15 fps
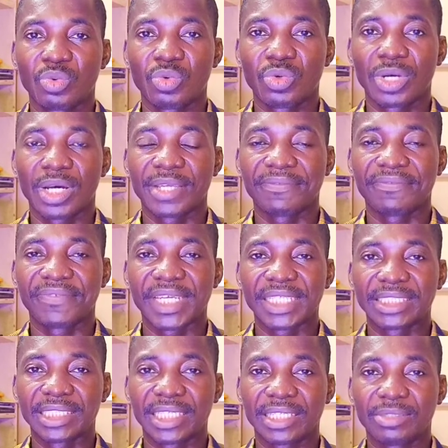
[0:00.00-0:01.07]
who are
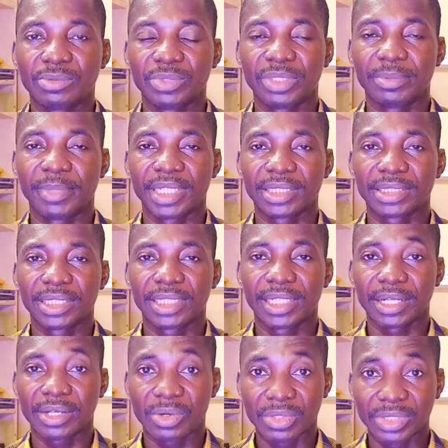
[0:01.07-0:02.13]
infected with the
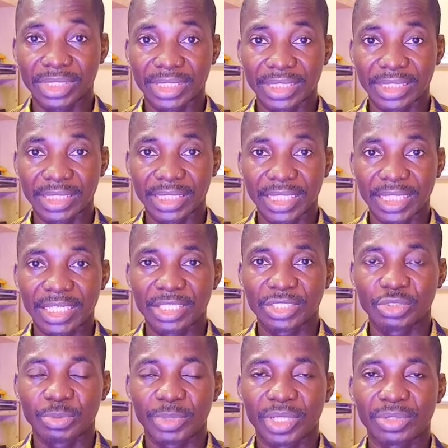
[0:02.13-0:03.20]
bacteria causing
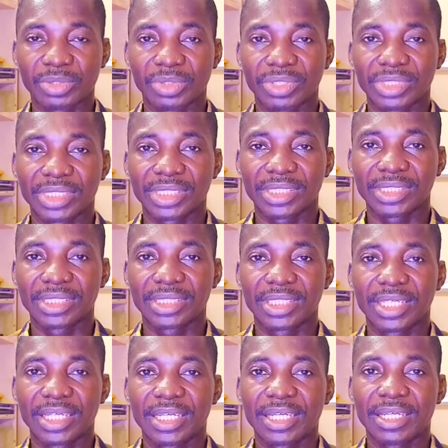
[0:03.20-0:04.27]
tuberculosis
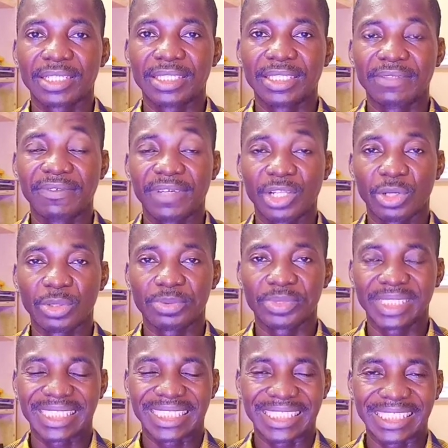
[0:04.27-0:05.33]
develop
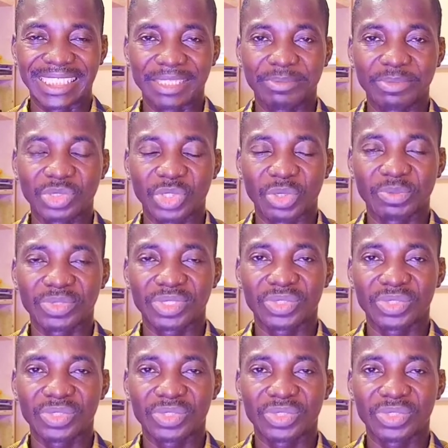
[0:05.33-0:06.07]
symptoms.